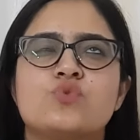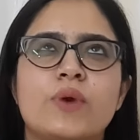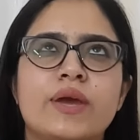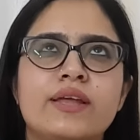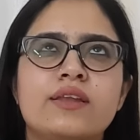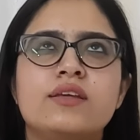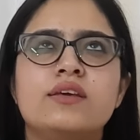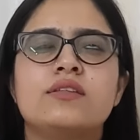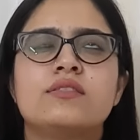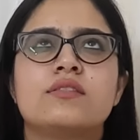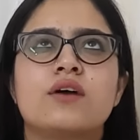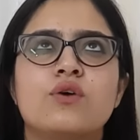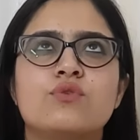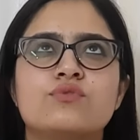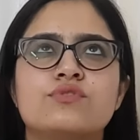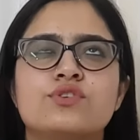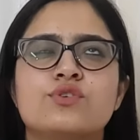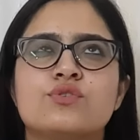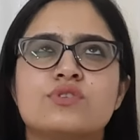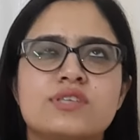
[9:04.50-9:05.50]

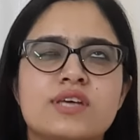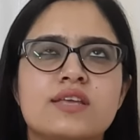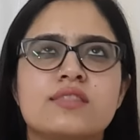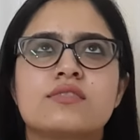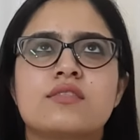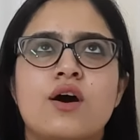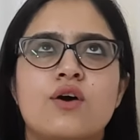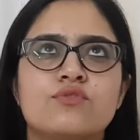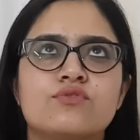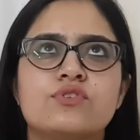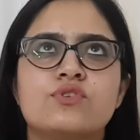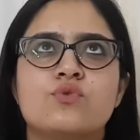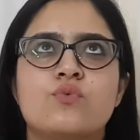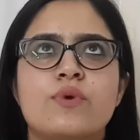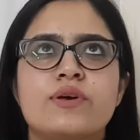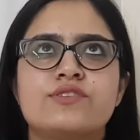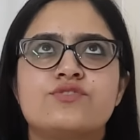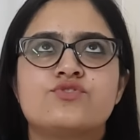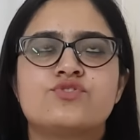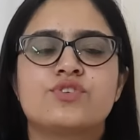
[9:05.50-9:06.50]
20,000 or 10,000
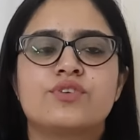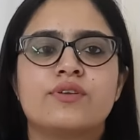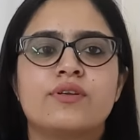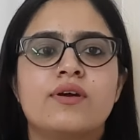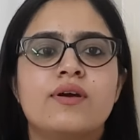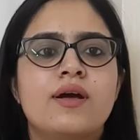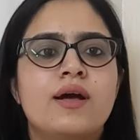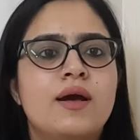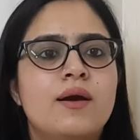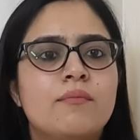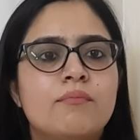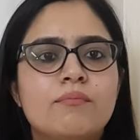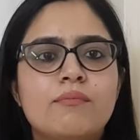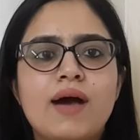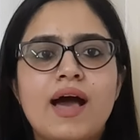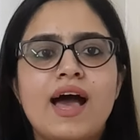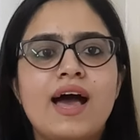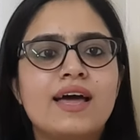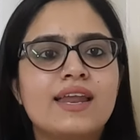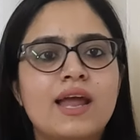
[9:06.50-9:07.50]
questions.
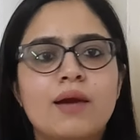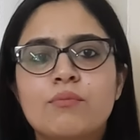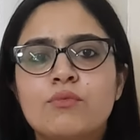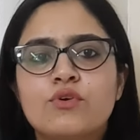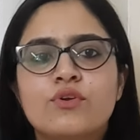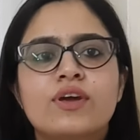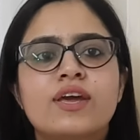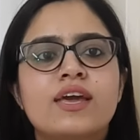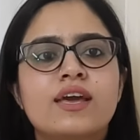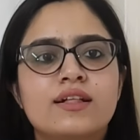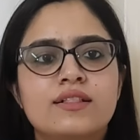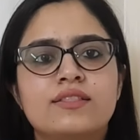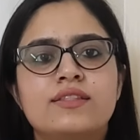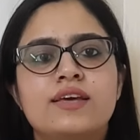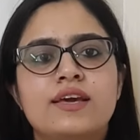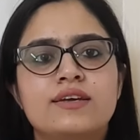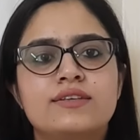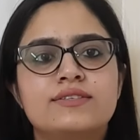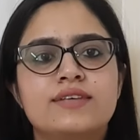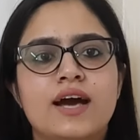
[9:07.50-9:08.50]
Man, I'm going to kill
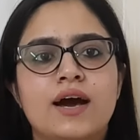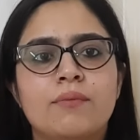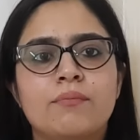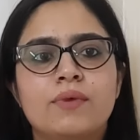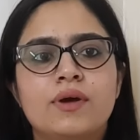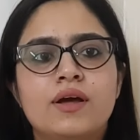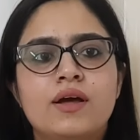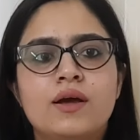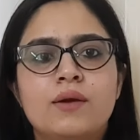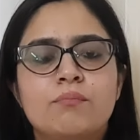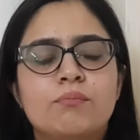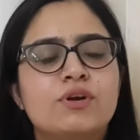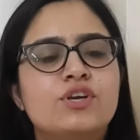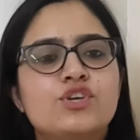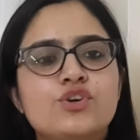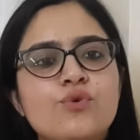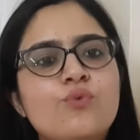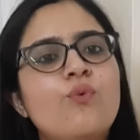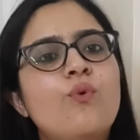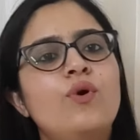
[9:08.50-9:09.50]
the exam. But
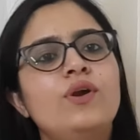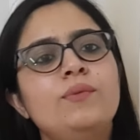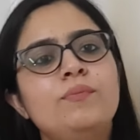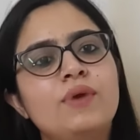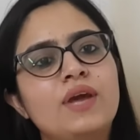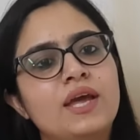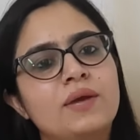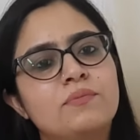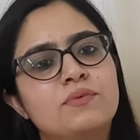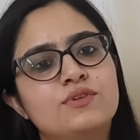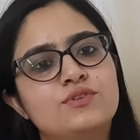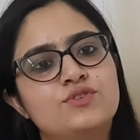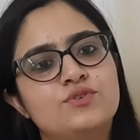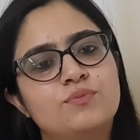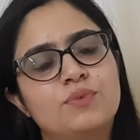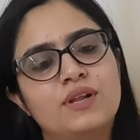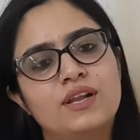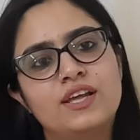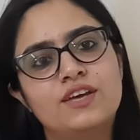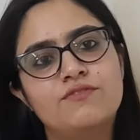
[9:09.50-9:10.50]
you won't be able to,
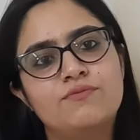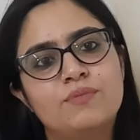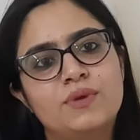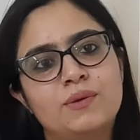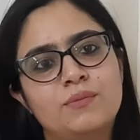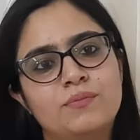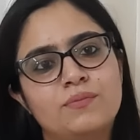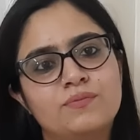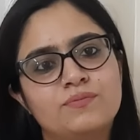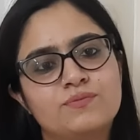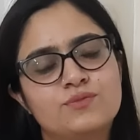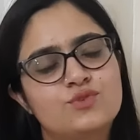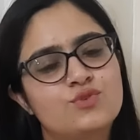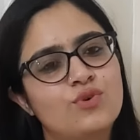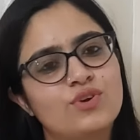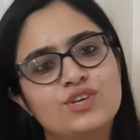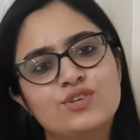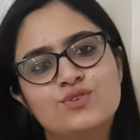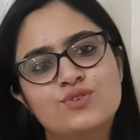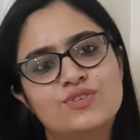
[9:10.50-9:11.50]
believe me,
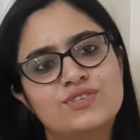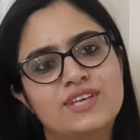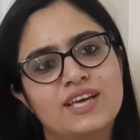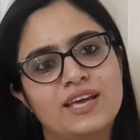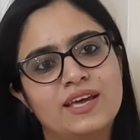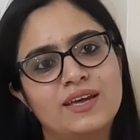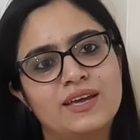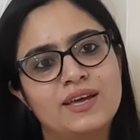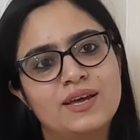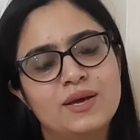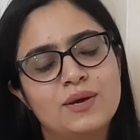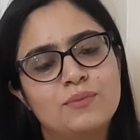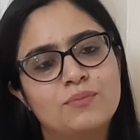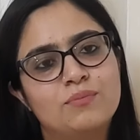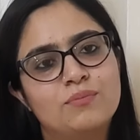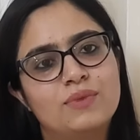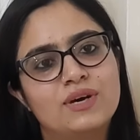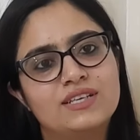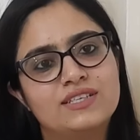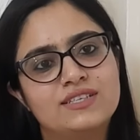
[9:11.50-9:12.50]
sorry to say,
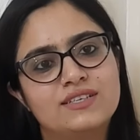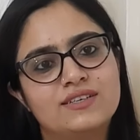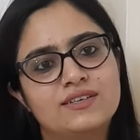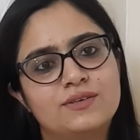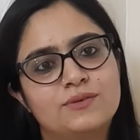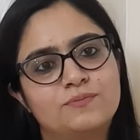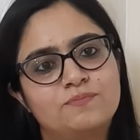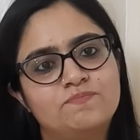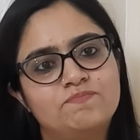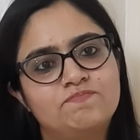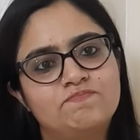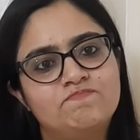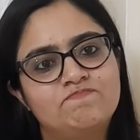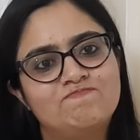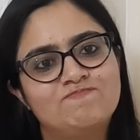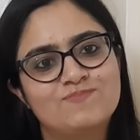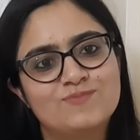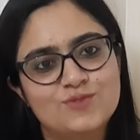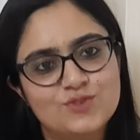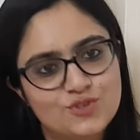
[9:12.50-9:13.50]
my dear
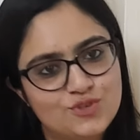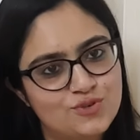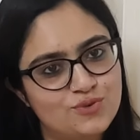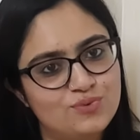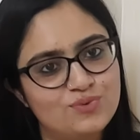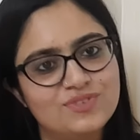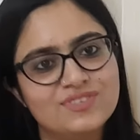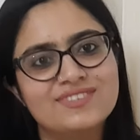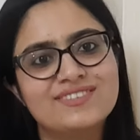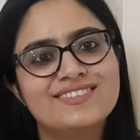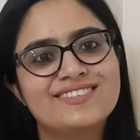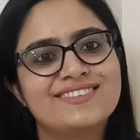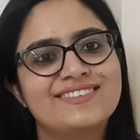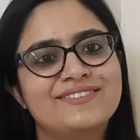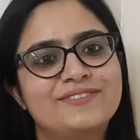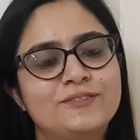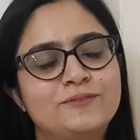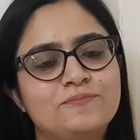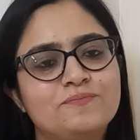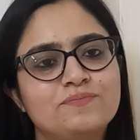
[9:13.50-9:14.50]
student,
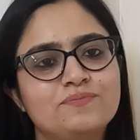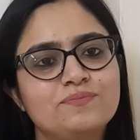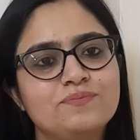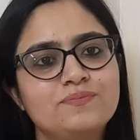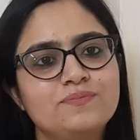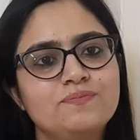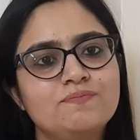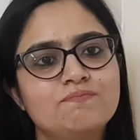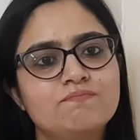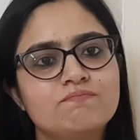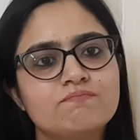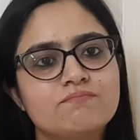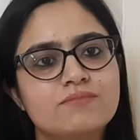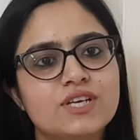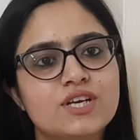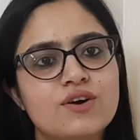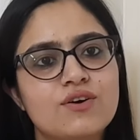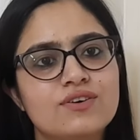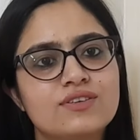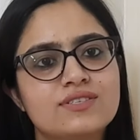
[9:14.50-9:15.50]

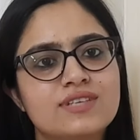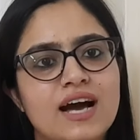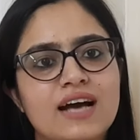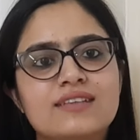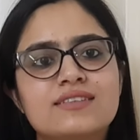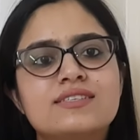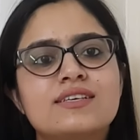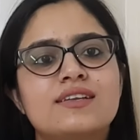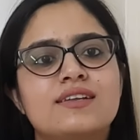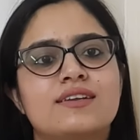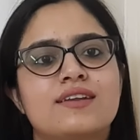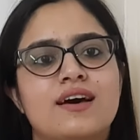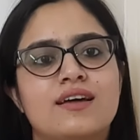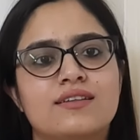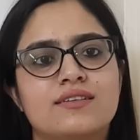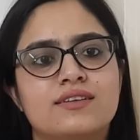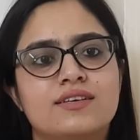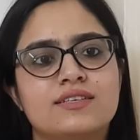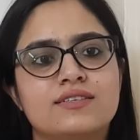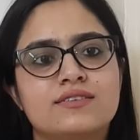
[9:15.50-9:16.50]
because until and
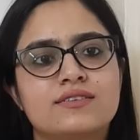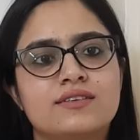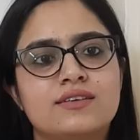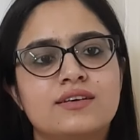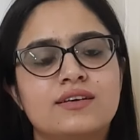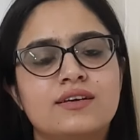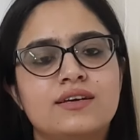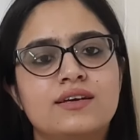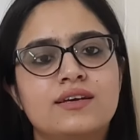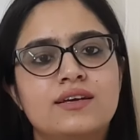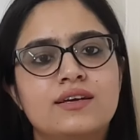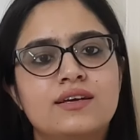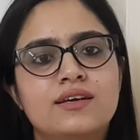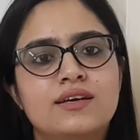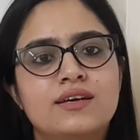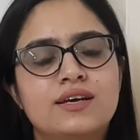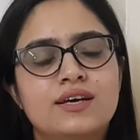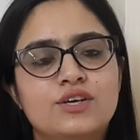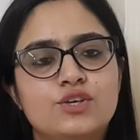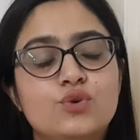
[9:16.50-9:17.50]
unless
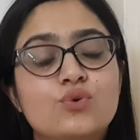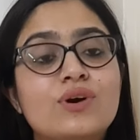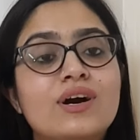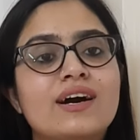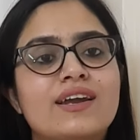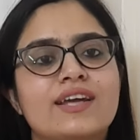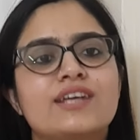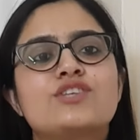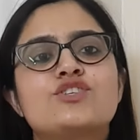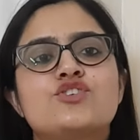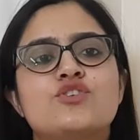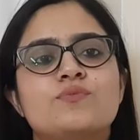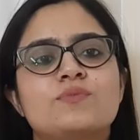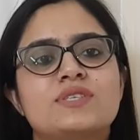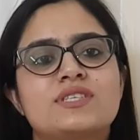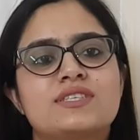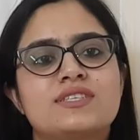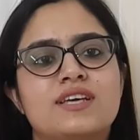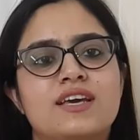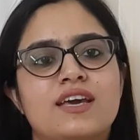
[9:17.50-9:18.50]
you correct your
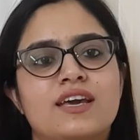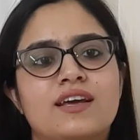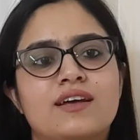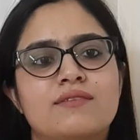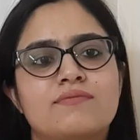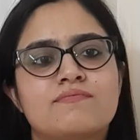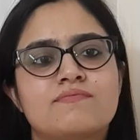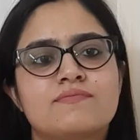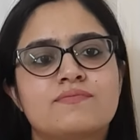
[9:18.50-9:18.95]
mistake,